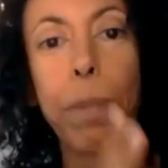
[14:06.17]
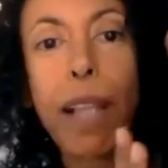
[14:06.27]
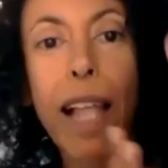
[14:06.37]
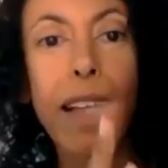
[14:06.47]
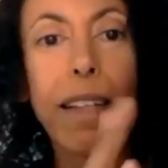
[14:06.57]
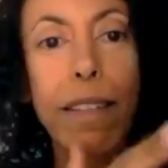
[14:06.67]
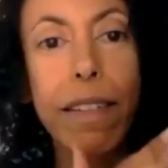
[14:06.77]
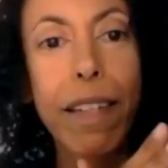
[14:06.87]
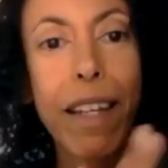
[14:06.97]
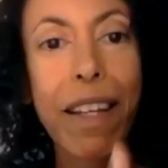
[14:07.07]
It
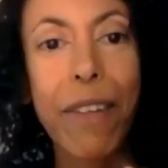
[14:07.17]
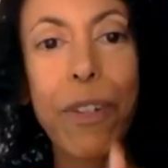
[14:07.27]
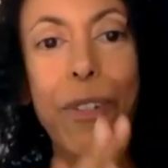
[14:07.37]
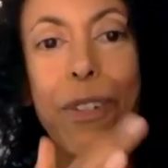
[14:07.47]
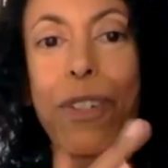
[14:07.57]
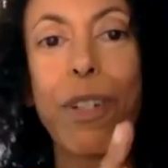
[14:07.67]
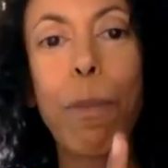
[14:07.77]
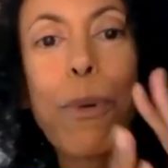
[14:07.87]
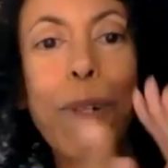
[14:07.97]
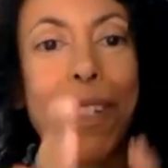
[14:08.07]
blends. There's a
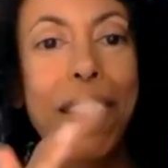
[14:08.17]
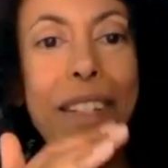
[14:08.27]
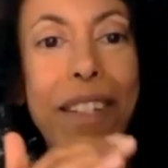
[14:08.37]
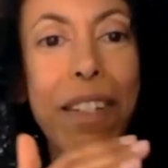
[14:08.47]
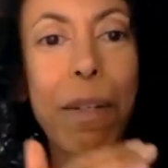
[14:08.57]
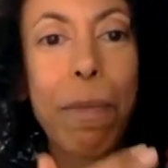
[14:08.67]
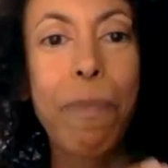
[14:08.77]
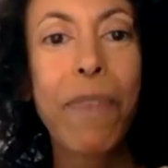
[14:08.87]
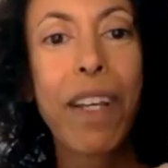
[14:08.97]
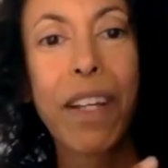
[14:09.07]
support
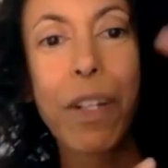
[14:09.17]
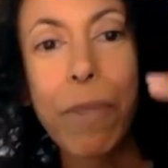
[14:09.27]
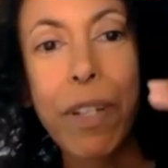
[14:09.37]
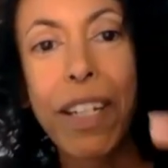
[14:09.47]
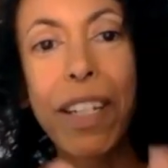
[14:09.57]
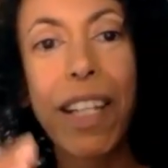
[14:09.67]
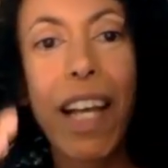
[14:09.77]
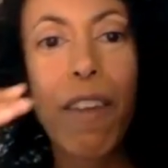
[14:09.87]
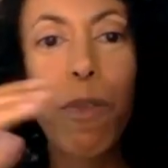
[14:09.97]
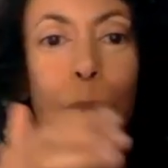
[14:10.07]
system, community
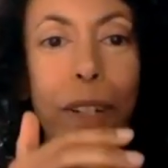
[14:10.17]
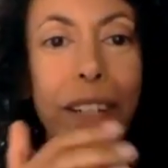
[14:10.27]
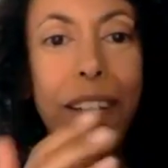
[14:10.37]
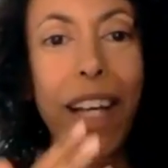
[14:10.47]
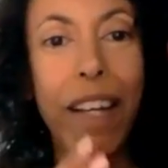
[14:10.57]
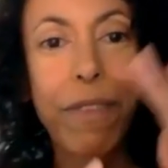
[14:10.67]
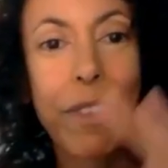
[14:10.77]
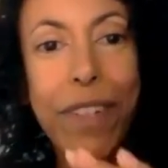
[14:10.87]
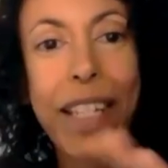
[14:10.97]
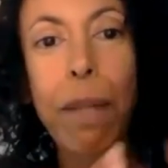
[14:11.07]
life, work life.
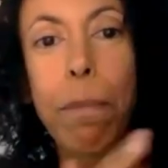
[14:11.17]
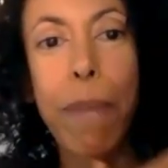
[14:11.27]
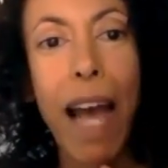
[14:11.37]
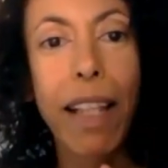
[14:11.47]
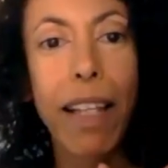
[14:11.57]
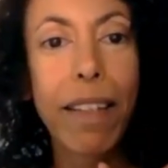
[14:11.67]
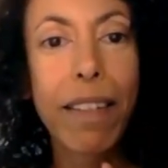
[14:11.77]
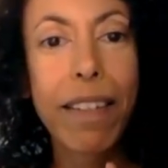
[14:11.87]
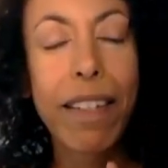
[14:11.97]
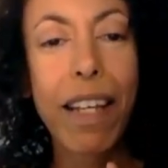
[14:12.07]
There's that
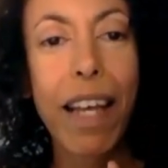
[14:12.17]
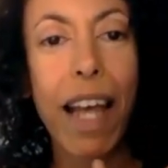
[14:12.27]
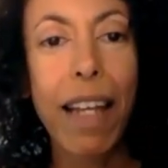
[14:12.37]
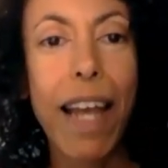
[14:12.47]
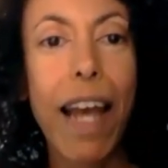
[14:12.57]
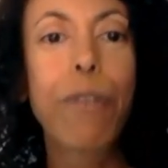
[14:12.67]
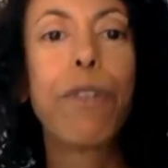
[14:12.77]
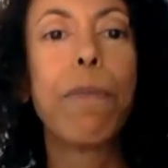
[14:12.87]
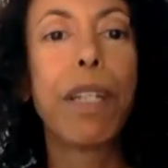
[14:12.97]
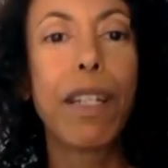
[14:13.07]
balance, and that to
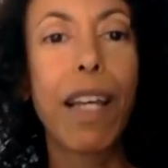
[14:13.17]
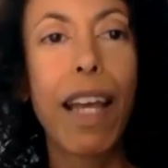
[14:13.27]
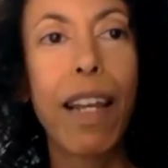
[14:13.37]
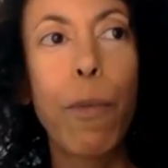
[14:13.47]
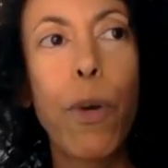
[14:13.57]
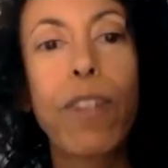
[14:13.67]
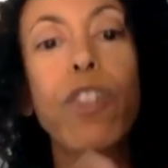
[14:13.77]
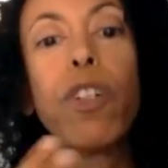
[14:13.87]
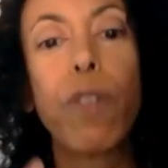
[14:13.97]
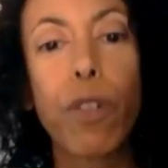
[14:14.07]
me, and where
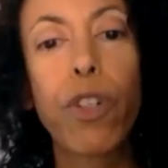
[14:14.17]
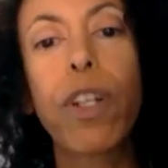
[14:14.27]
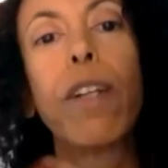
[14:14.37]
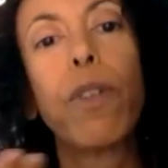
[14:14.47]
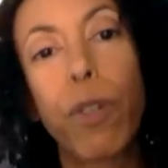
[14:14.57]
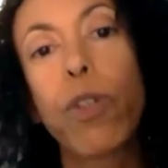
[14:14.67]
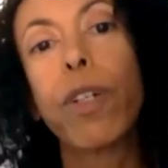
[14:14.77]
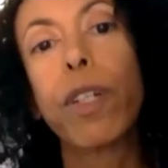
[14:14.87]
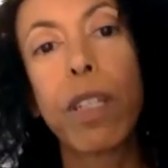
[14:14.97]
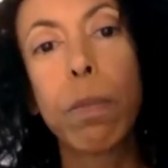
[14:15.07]
it's nurturing, a
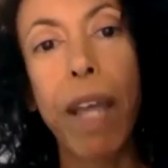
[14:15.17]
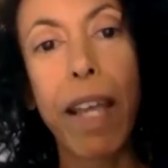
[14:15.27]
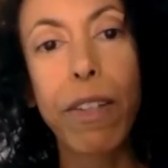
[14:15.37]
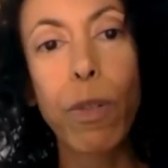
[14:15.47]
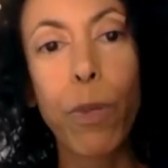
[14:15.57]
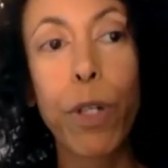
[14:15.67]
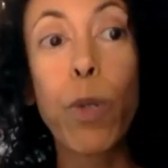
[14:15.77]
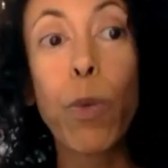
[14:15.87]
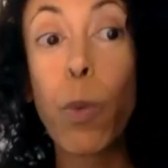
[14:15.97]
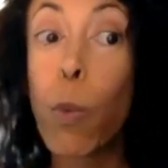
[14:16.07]
nurturing space where
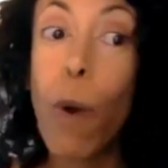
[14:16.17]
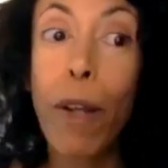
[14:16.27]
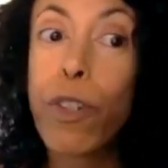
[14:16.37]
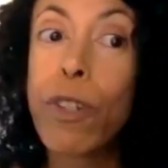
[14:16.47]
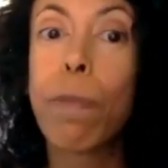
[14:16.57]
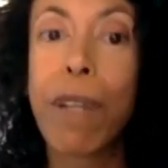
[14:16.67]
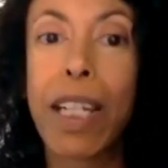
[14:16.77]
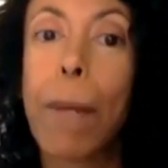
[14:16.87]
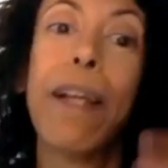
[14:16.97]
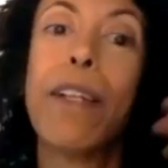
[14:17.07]
you want to spend
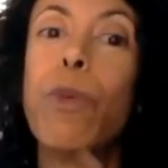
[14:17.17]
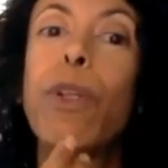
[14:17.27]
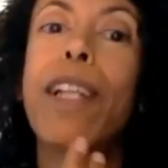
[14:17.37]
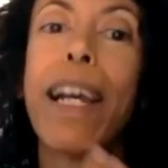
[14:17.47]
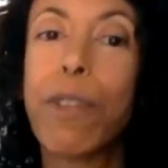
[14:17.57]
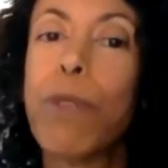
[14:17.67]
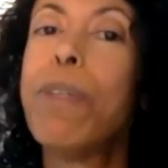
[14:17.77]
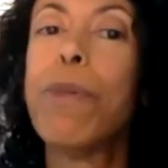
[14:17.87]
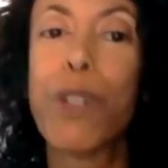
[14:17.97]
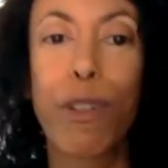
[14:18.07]
time, like you would like to be
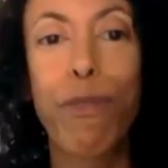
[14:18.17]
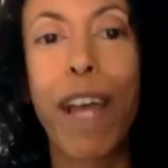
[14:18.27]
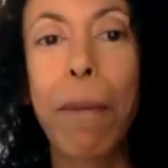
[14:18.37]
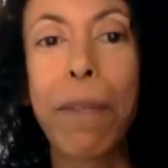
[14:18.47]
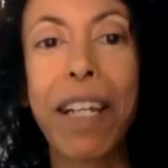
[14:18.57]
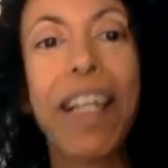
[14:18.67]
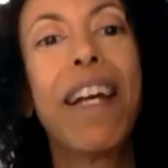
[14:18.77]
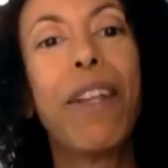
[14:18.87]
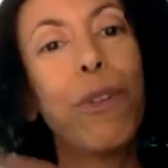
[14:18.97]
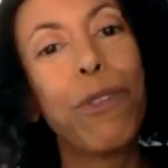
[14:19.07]
with your family.
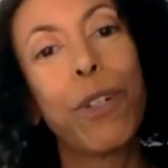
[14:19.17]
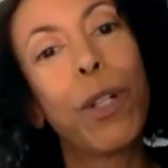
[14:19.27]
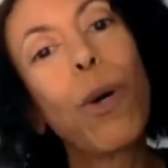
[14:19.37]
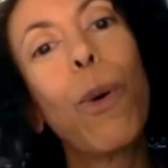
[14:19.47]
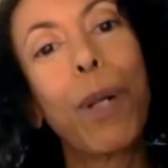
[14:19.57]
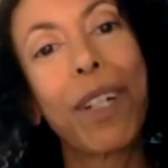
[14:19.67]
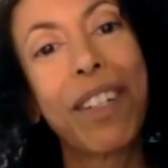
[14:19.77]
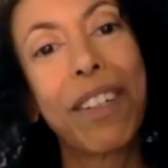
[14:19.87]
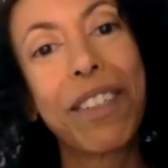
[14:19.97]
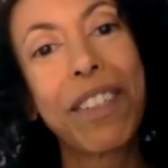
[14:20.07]
Those are your
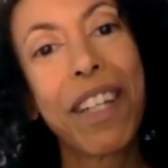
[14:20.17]
coworkers.